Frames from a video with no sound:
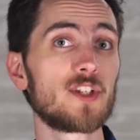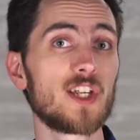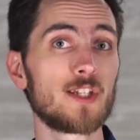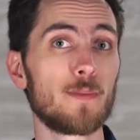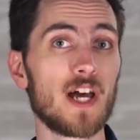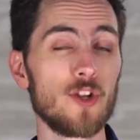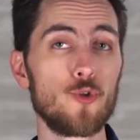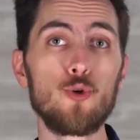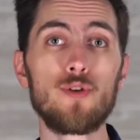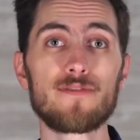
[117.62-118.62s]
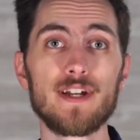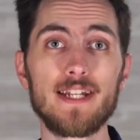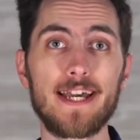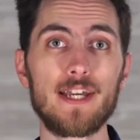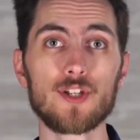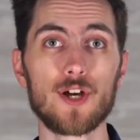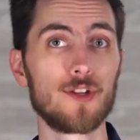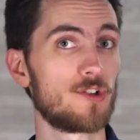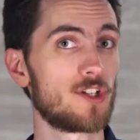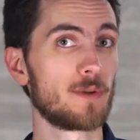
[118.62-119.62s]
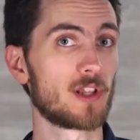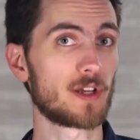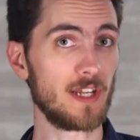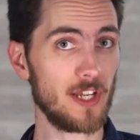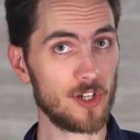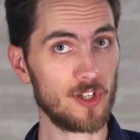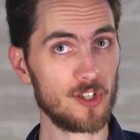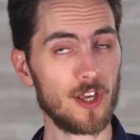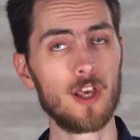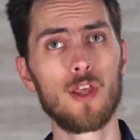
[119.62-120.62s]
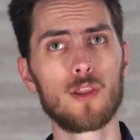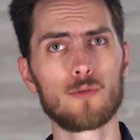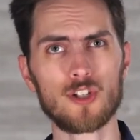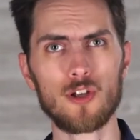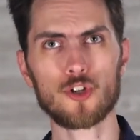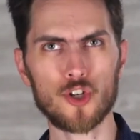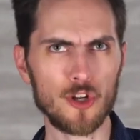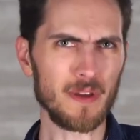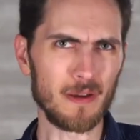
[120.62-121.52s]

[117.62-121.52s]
assessment on two different days under similar conditions, the results should